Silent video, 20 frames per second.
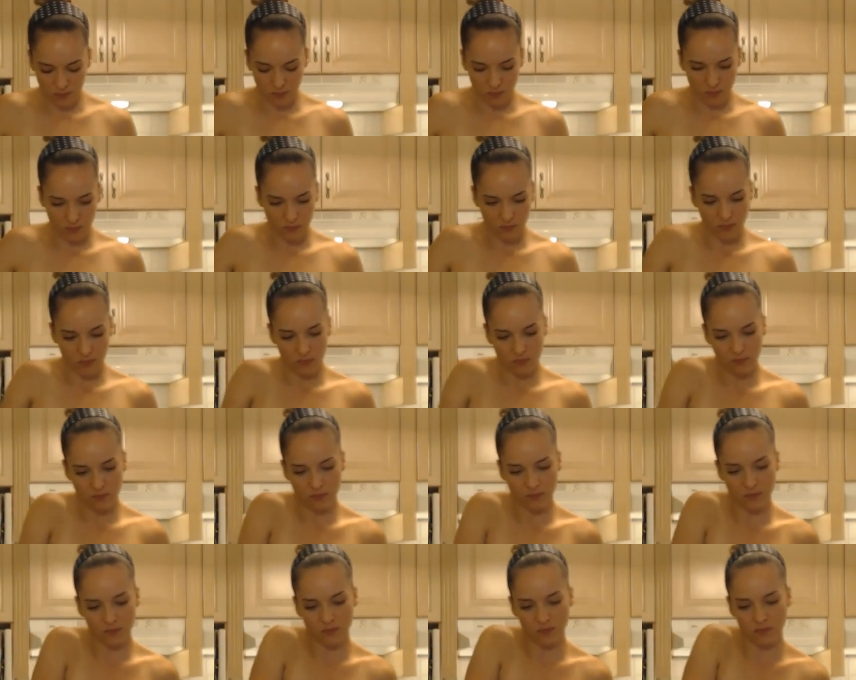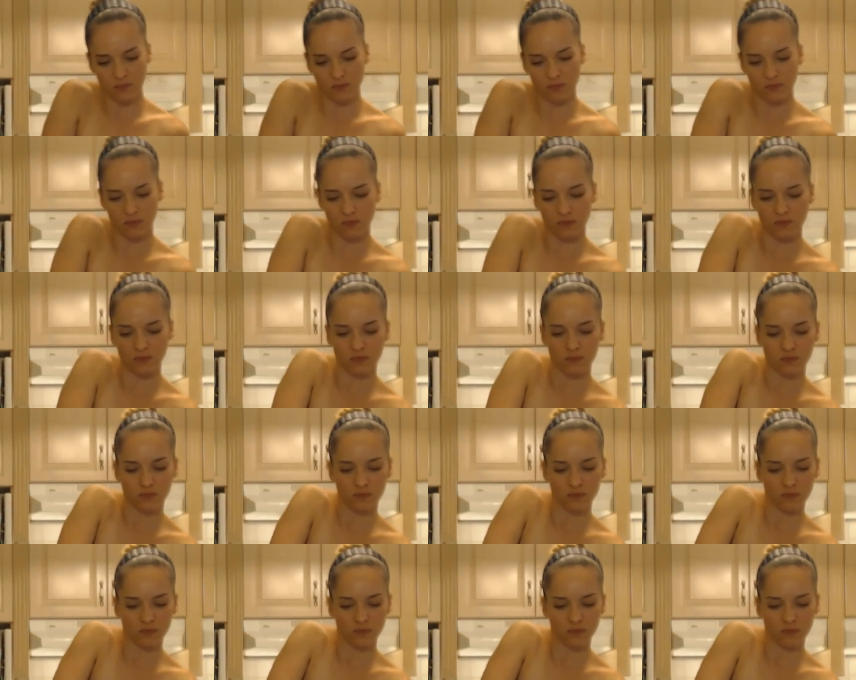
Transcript: Nobody speaks.